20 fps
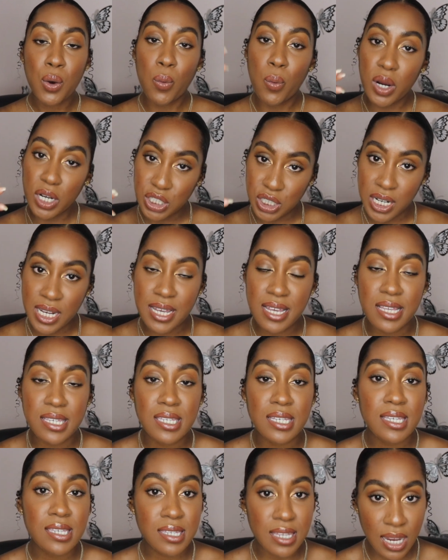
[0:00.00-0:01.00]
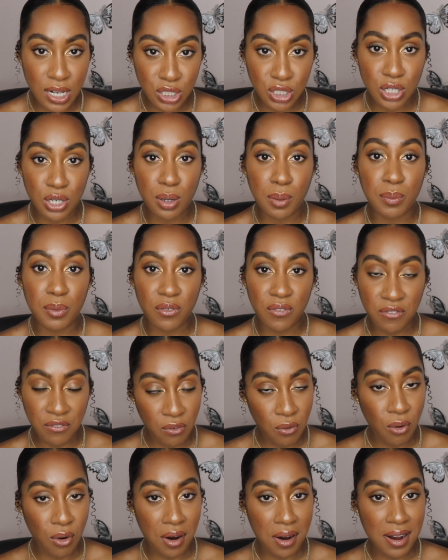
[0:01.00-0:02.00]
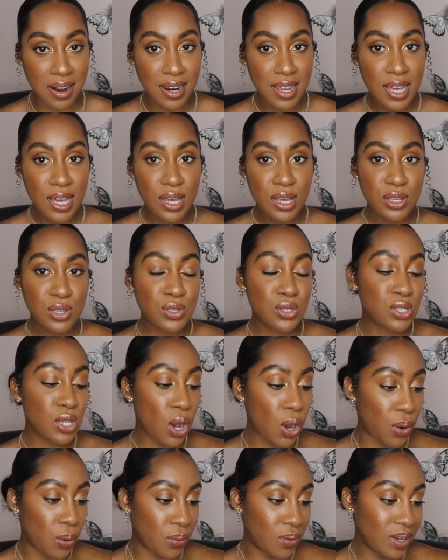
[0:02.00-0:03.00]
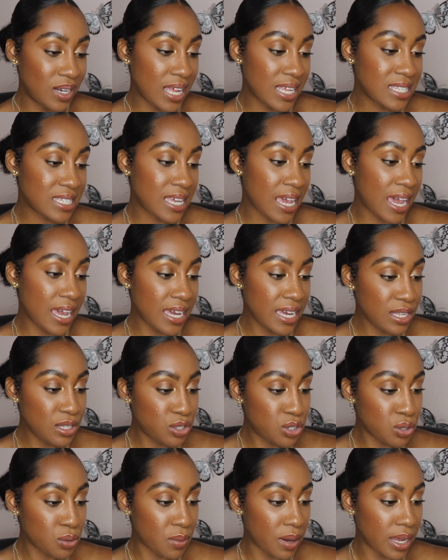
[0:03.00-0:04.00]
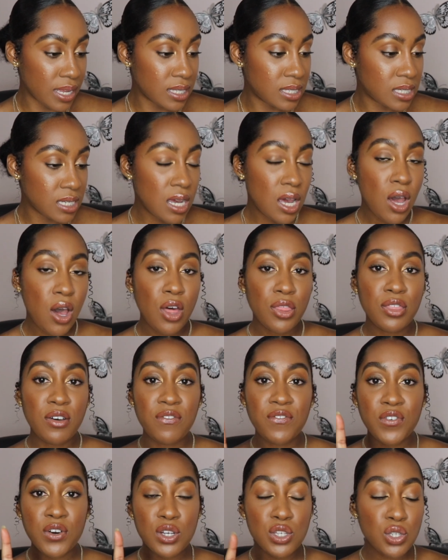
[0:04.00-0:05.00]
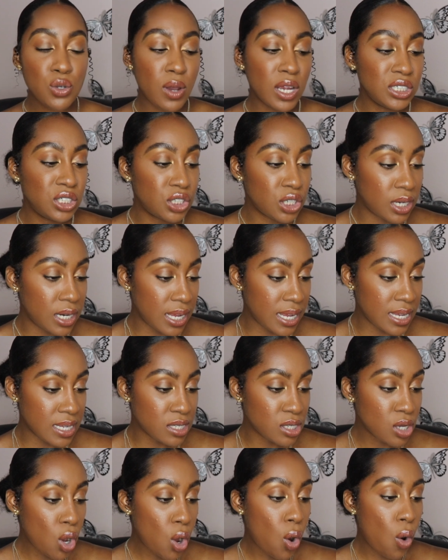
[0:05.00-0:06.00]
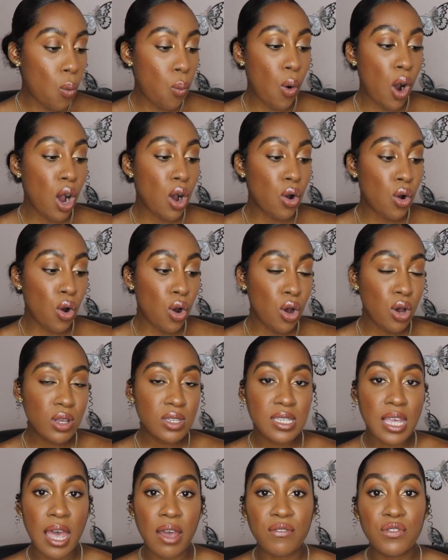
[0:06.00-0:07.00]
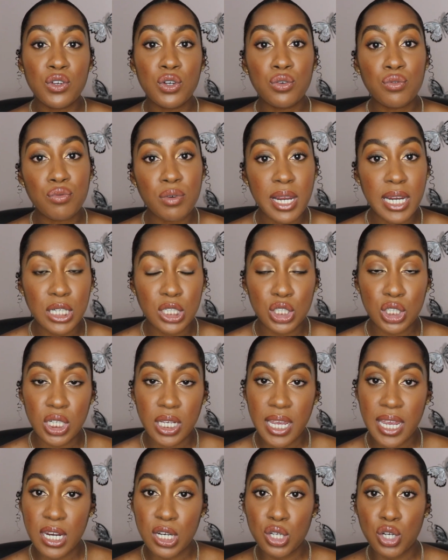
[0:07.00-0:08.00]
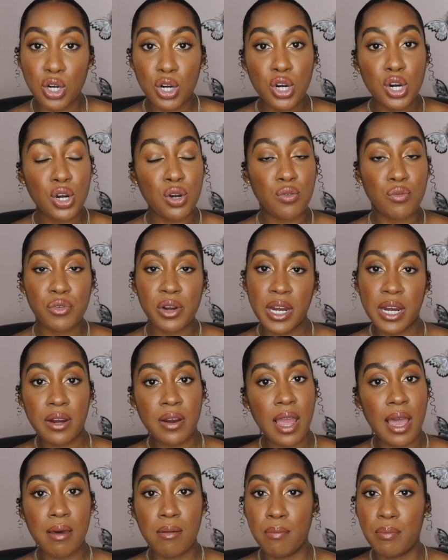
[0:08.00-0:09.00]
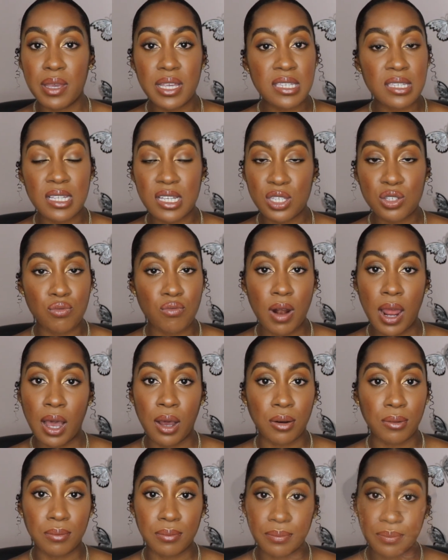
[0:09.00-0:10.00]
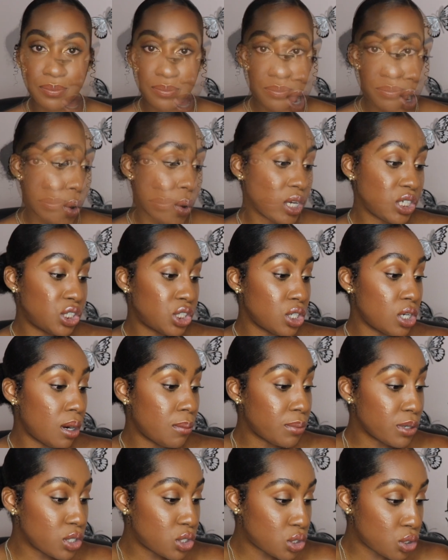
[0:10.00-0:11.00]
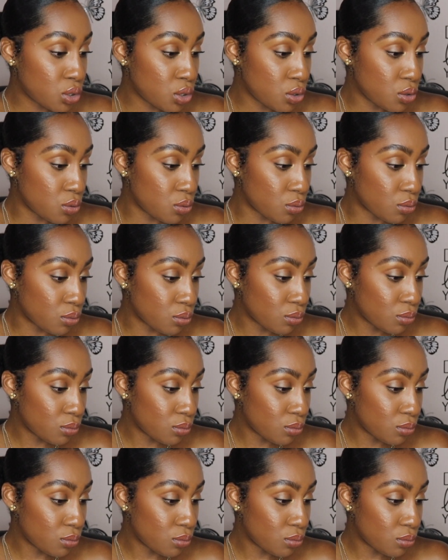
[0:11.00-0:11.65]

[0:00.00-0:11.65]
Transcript: which is section number four. So let's get into it. The first question is, what goals have you reached in your career and business realm? Question number two,